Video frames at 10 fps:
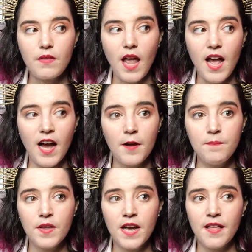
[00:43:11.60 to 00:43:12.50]

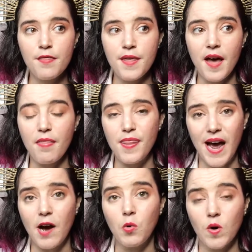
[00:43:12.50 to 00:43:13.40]

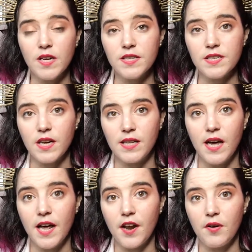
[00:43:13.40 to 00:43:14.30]
that was a
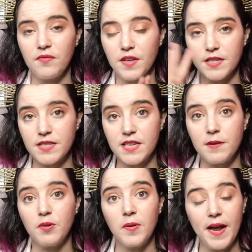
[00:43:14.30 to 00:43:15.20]
lot of the
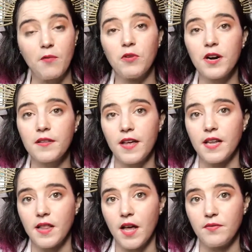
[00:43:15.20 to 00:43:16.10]
stable network that a
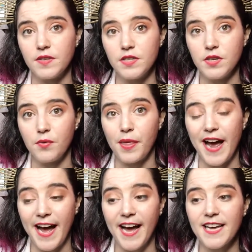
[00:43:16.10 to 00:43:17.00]
lot of these youth
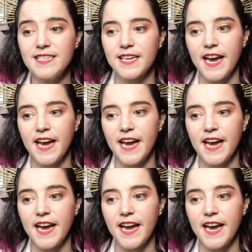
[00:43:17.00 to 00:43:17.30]
had.